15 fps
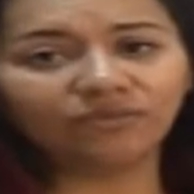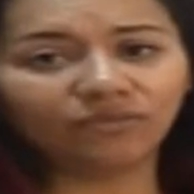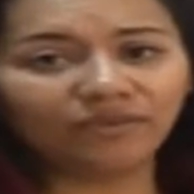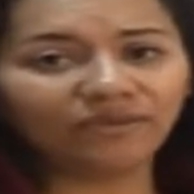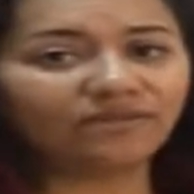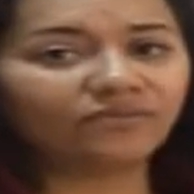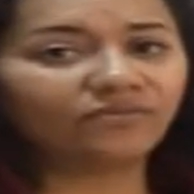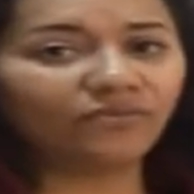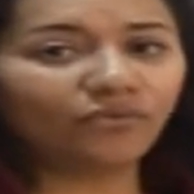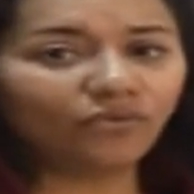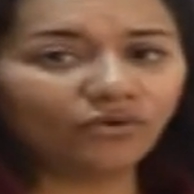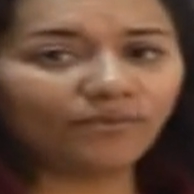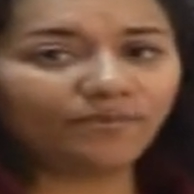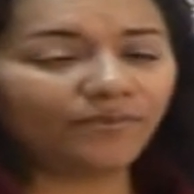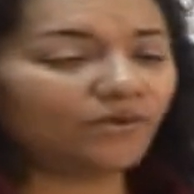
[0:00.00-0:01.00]
with
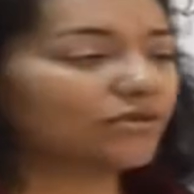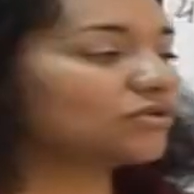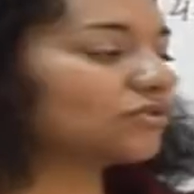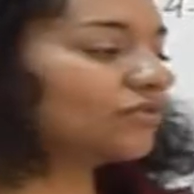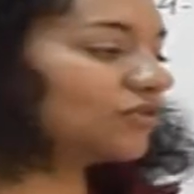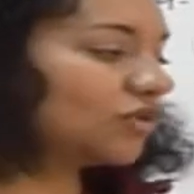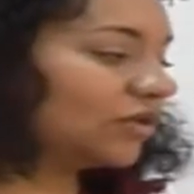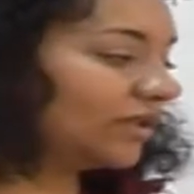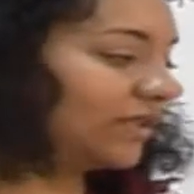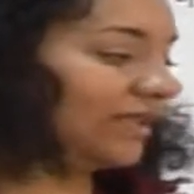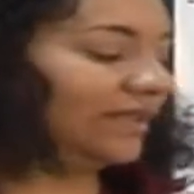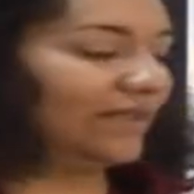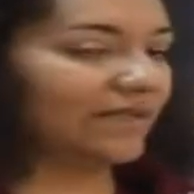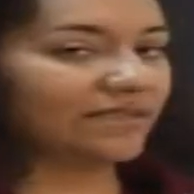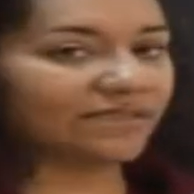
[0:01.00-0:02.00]
4 pairs of
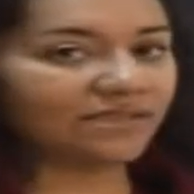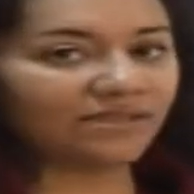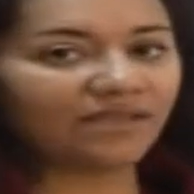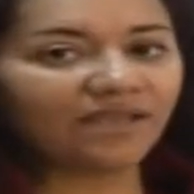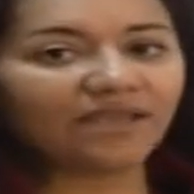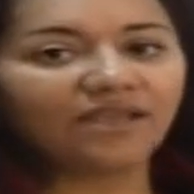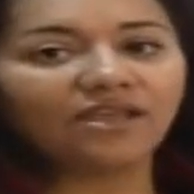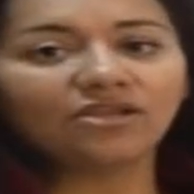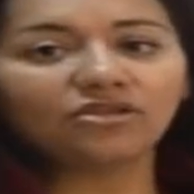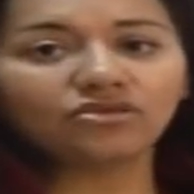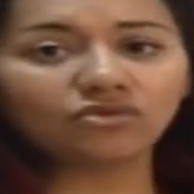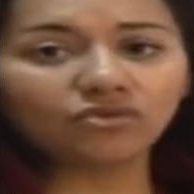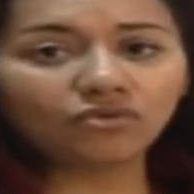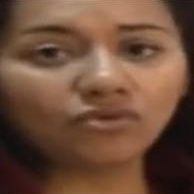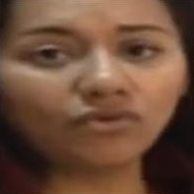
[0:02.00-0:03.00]
jointed legs.
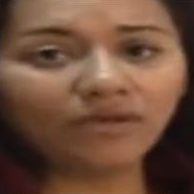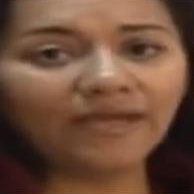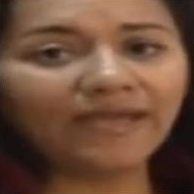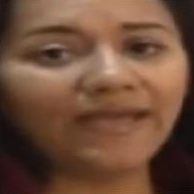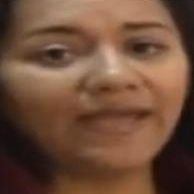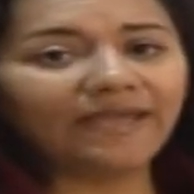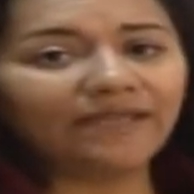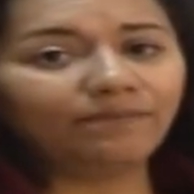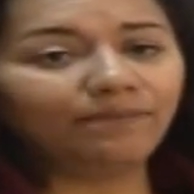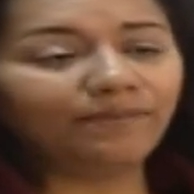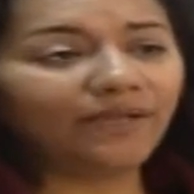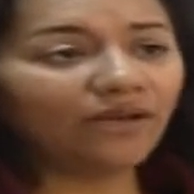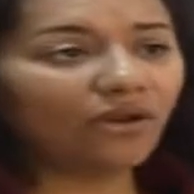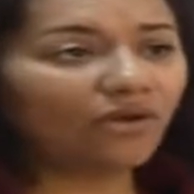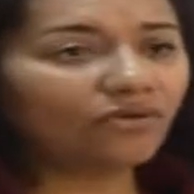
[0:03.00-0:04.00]
So it
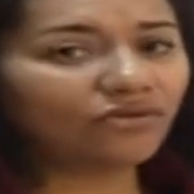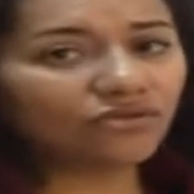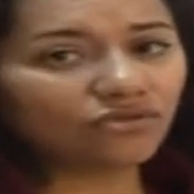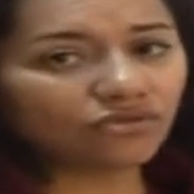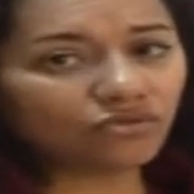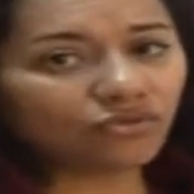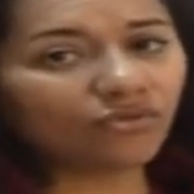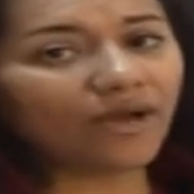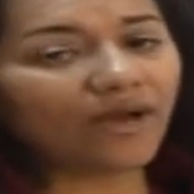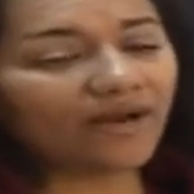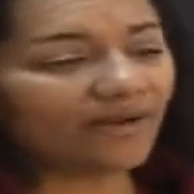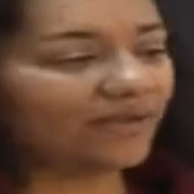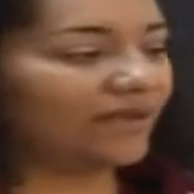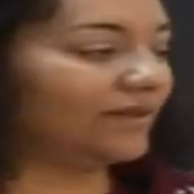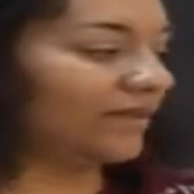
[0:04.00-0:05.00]
belongs to
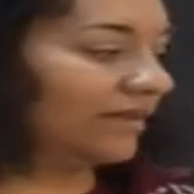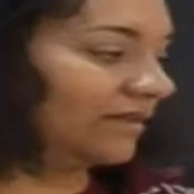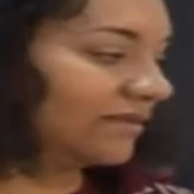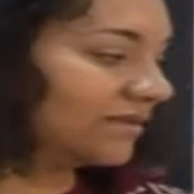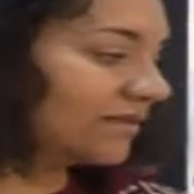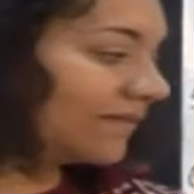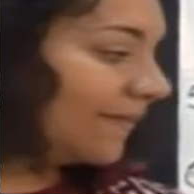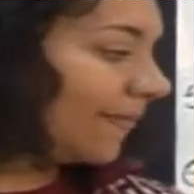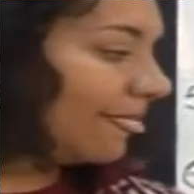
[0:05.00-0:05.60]
arachnids.